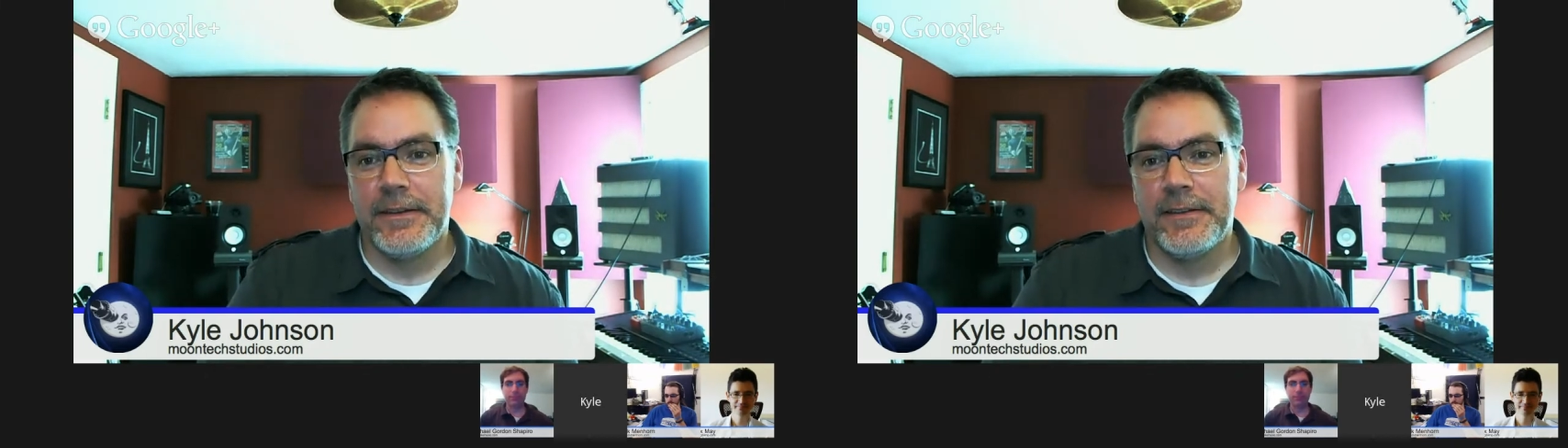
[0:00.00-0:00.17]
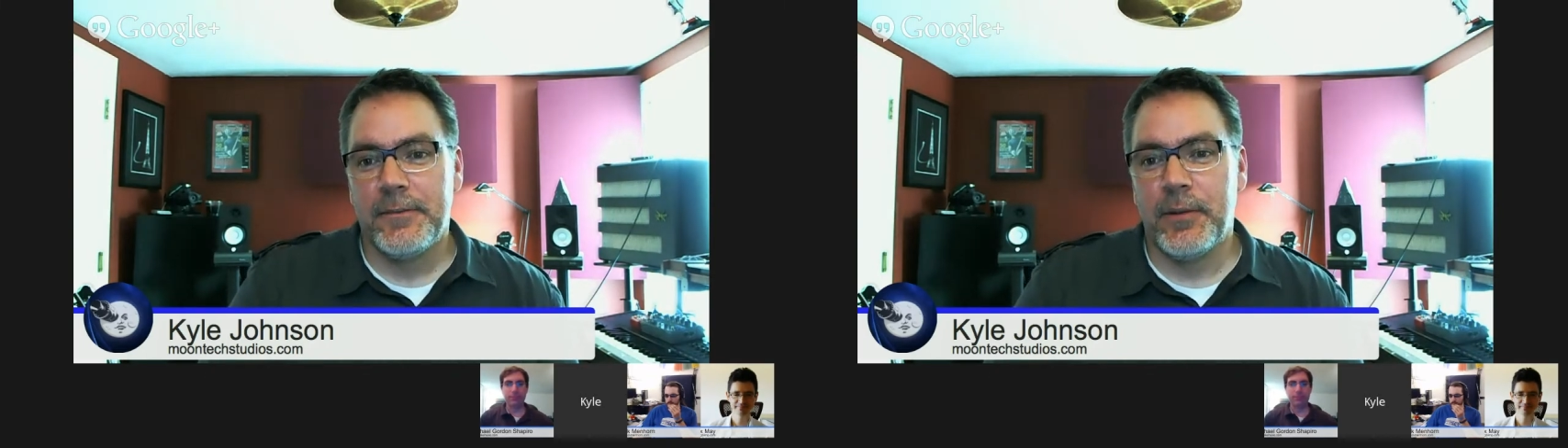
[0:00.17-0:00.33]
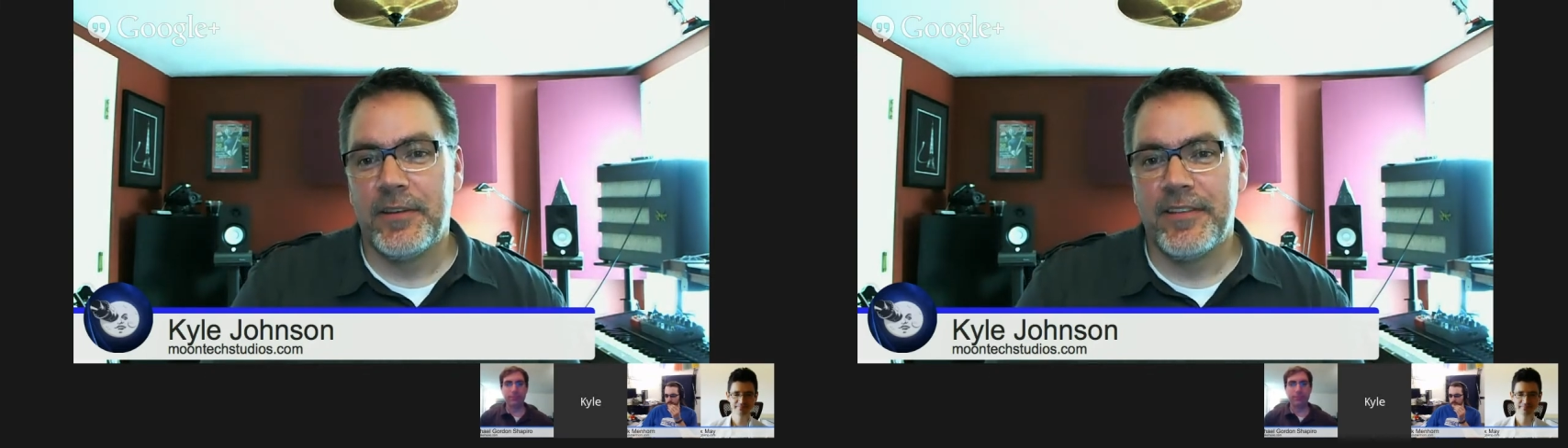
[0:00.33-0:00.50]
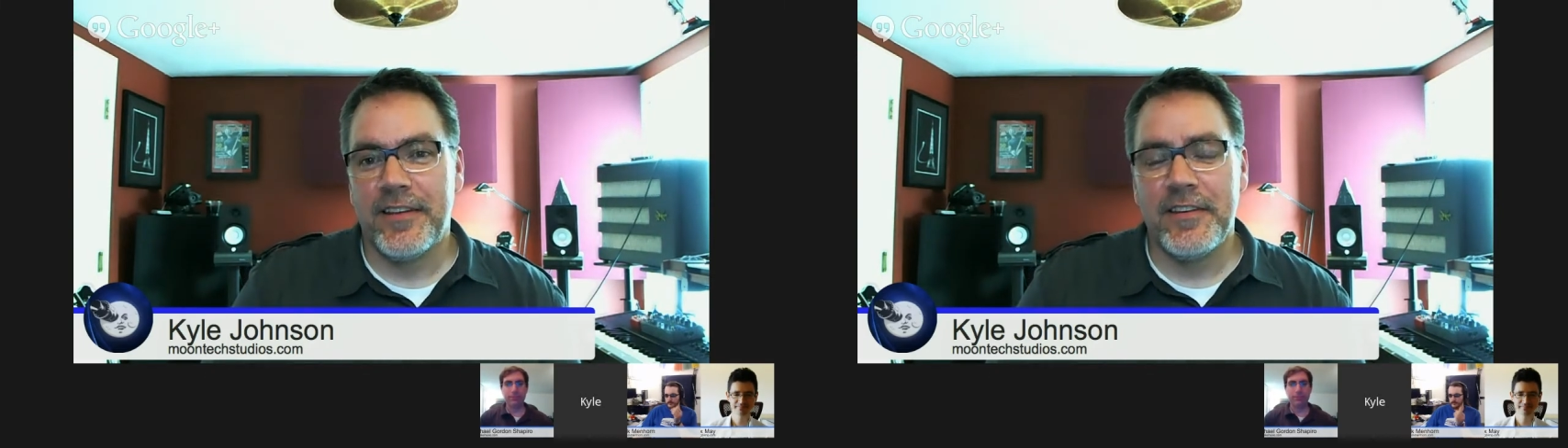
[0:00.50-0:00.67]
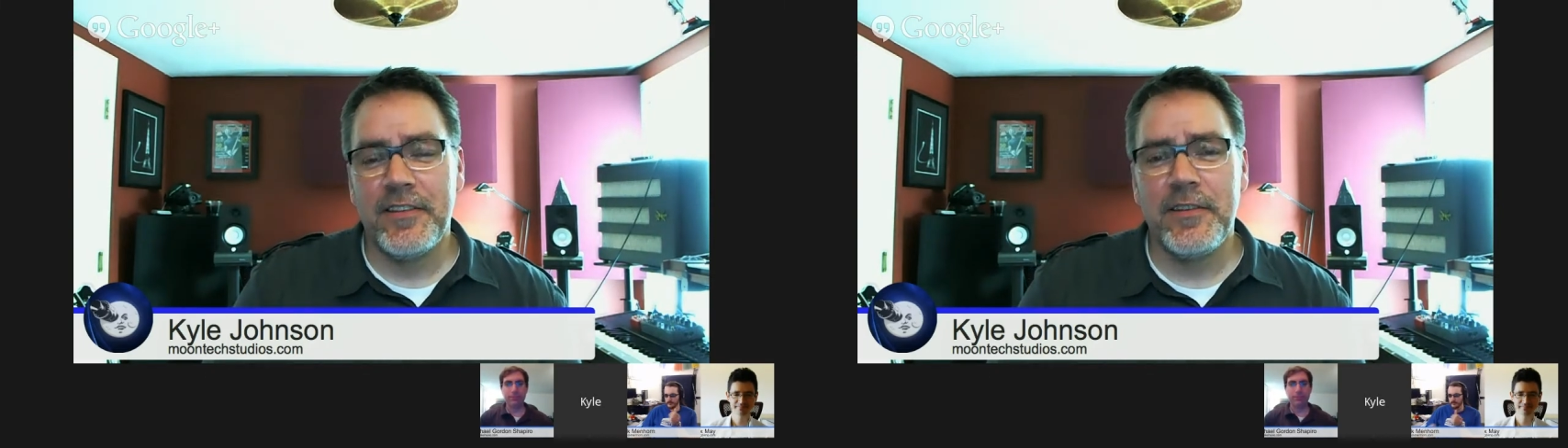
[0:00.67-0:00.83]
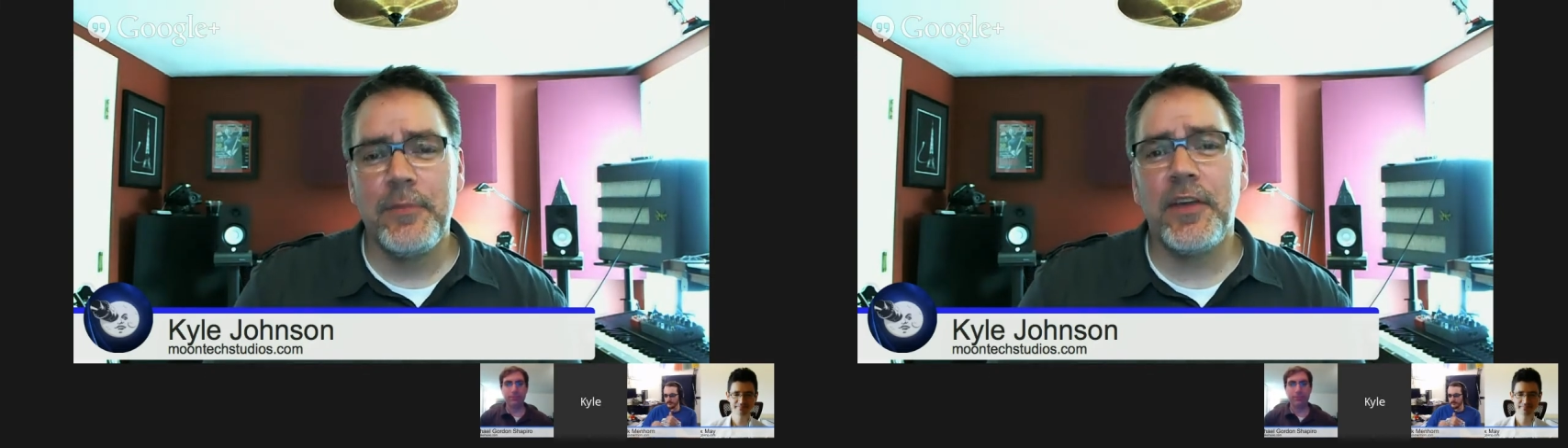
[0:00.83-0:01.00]
But
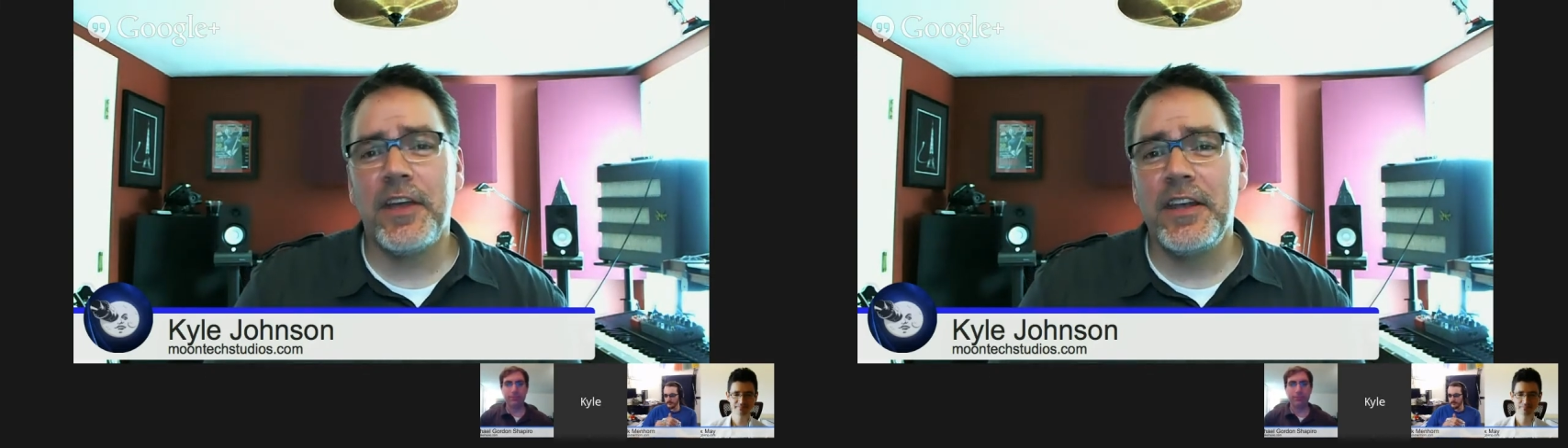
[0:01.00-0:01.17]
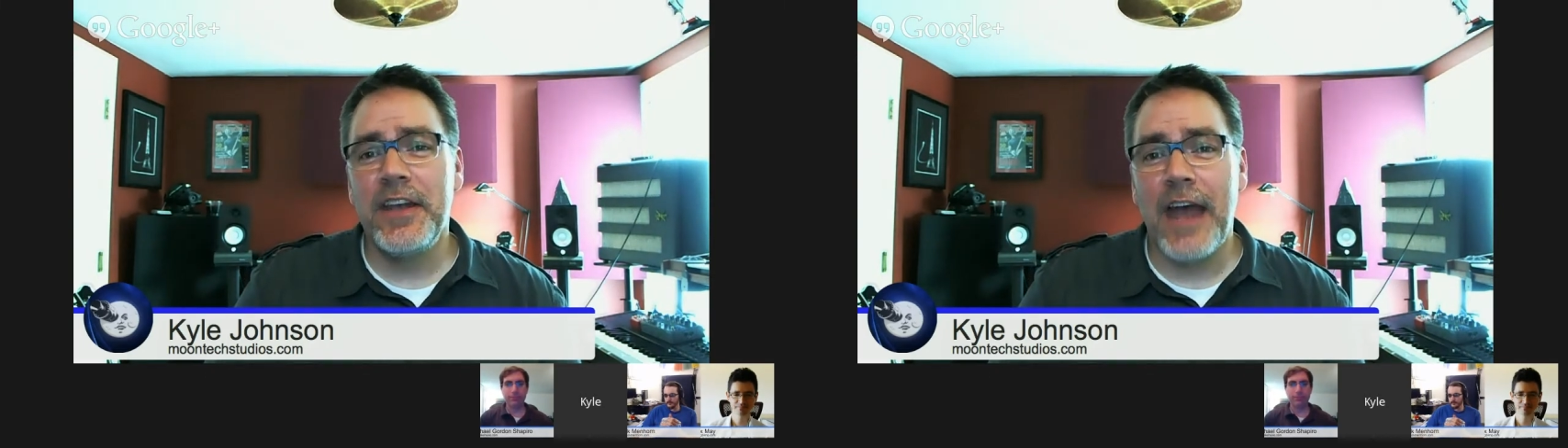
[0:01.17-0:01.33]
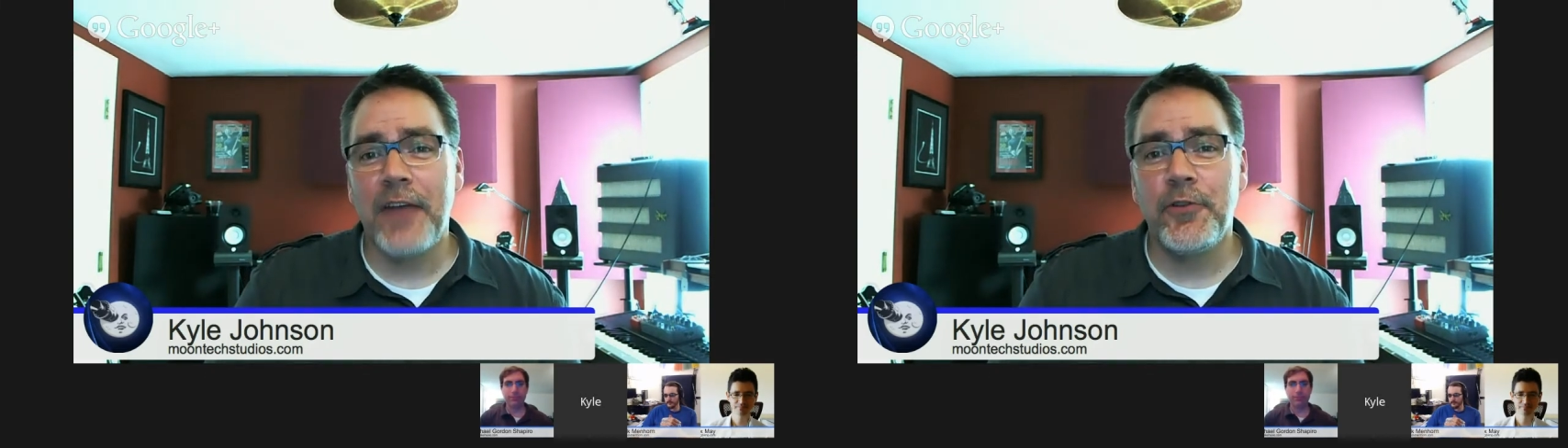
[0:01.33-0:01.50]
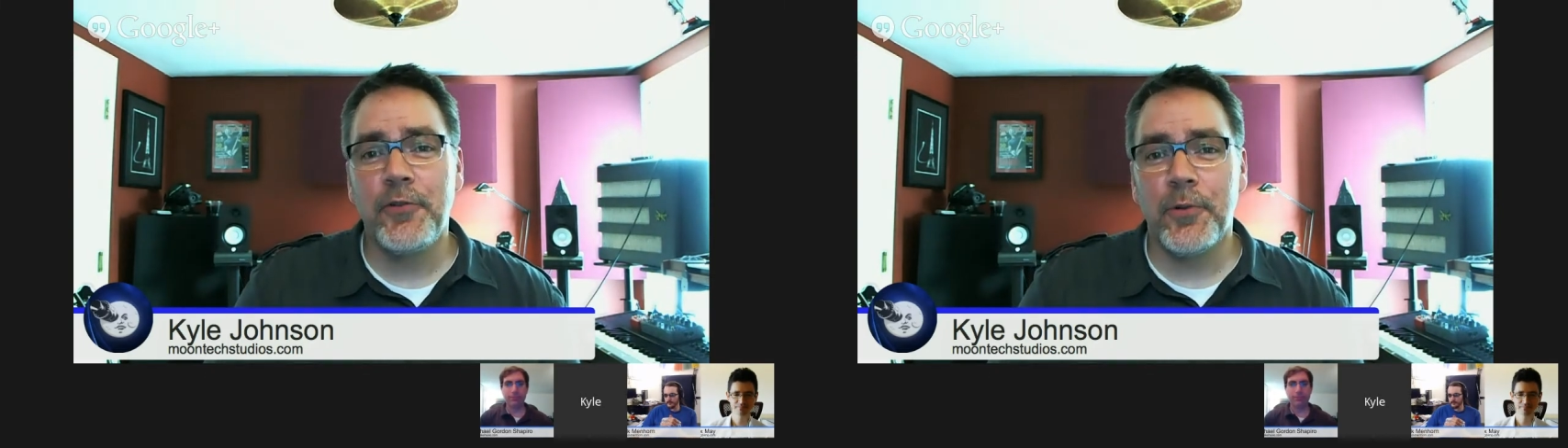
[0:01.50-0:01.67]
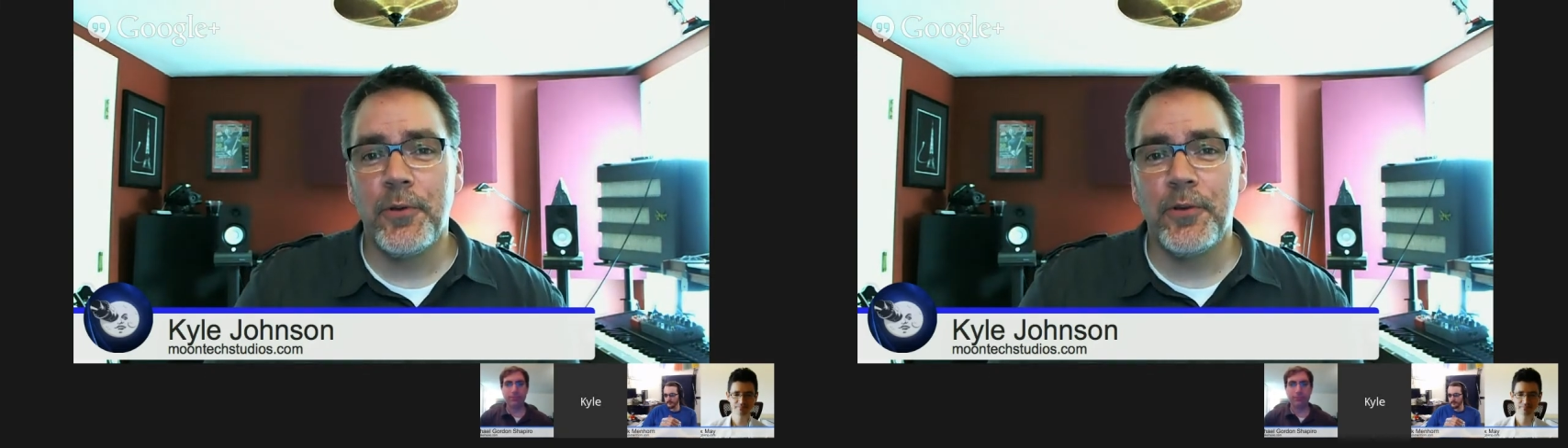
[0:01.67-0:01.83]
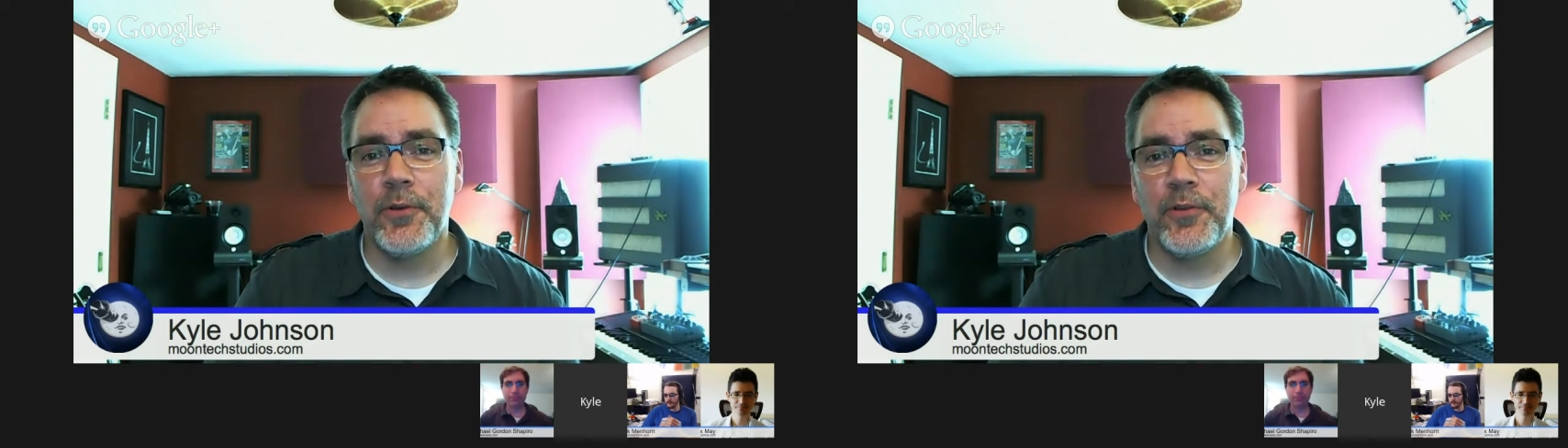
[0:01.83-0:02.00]
this seems like a natural